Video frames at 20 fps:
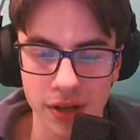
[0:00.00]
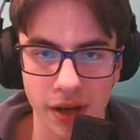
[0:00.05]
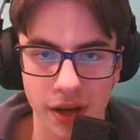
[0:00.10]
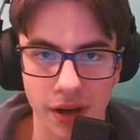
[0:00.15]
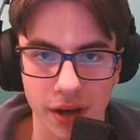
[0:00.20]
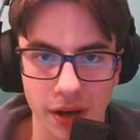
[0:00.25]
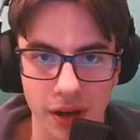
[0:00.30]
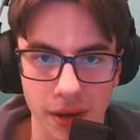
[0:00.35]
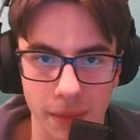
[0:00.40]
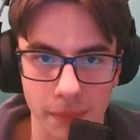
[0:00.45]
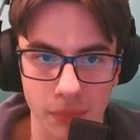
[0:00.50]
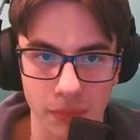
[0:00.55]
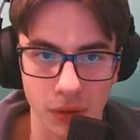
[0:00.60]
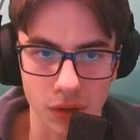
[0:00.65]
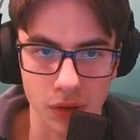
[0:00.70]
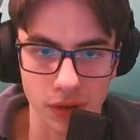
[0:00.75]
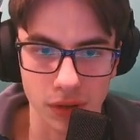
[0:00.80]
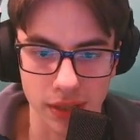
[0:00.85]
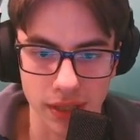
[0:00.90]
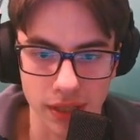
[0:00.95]

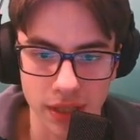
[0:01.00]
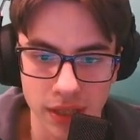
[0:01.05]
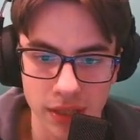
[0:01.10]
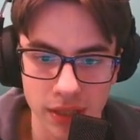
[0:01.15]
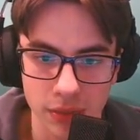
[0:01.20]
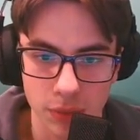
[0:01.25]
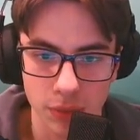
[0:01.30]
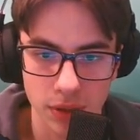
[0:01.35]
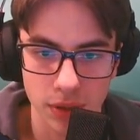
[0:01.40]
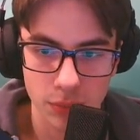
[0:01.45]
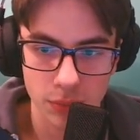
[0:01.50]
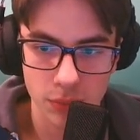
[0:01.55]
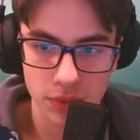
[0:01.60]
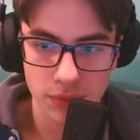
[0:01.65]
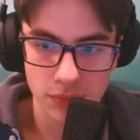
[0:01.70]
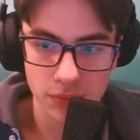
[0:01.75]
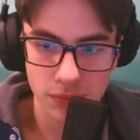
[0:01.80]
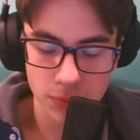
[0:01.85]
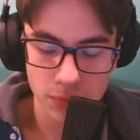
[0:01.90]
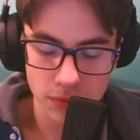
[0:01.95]
luckily
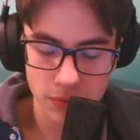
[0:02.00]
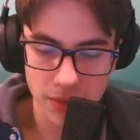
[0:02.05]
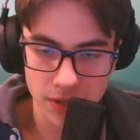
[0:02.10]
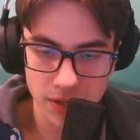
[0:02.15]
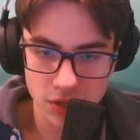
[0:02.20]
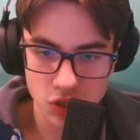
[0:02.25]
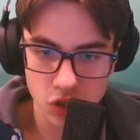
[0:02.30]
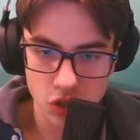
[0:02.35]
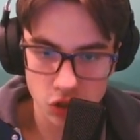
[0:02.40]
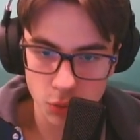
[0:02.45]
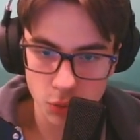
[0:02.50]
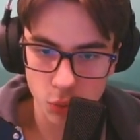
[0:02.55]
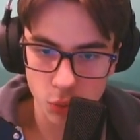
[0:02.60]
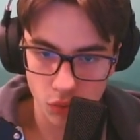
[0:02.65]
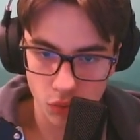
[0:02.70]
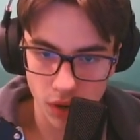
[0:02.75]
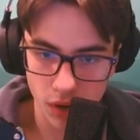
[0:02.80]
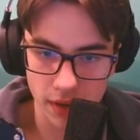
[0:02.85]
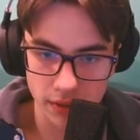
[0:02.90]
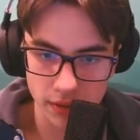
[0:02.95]
we've managed to do
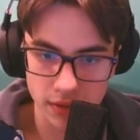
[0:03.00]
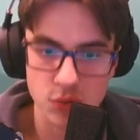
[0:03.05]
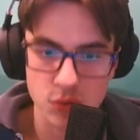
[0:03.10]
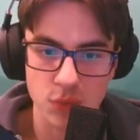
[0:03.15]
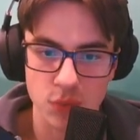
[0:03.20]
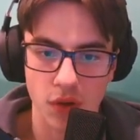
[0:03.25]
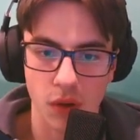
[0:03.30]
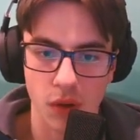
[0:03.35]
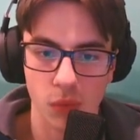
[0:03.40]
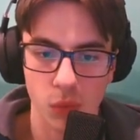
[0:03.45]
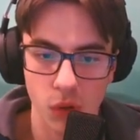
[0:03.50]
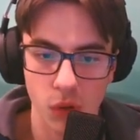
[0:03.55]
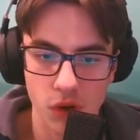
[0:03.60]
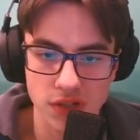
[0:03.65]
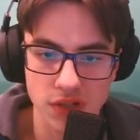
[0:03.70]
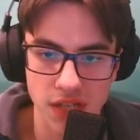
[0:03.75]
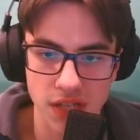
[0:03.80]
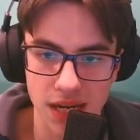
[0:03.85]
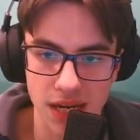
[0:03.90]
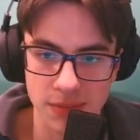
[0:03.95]
alright. At least we've not
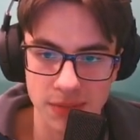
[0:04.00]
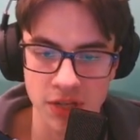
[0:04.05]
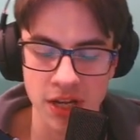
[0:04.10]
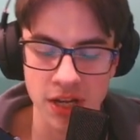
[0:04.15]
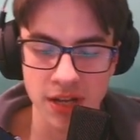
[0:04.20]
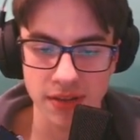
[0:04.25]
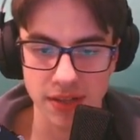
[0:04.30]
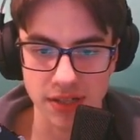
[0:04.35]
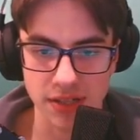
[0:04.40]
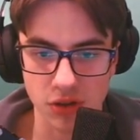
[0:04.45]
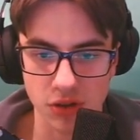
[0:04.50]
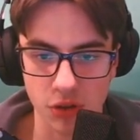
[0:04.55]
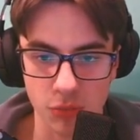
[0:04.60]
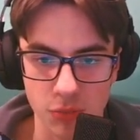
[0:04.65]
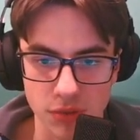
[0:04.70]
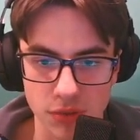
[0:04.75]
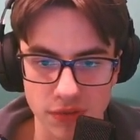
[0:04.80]
lost games. This club was